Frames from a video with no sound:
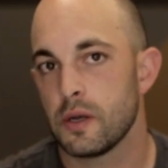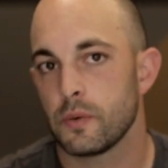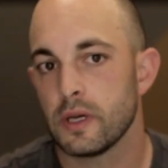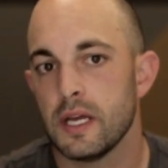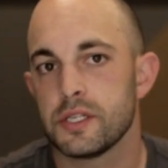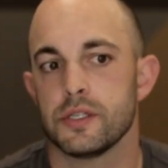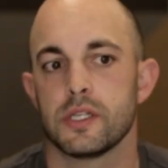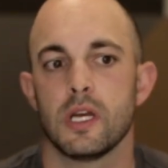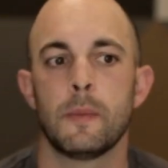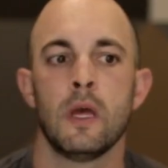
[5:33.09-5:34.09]
in
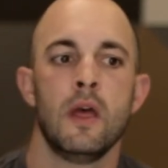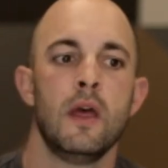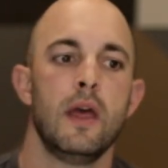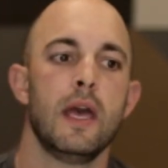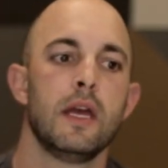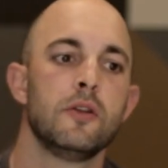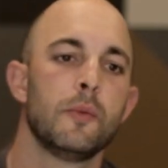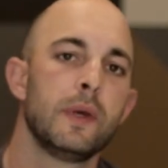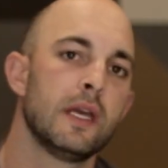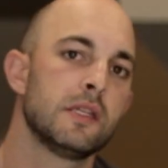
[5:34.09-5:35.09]
relationship and
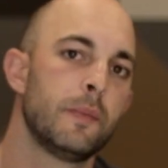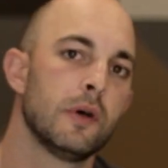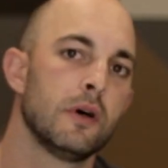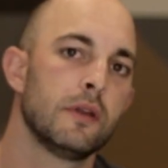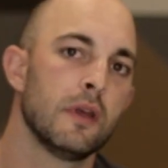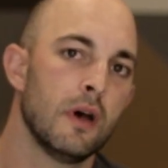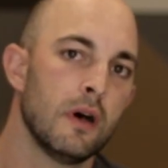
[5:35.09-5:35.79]
you'll begin to build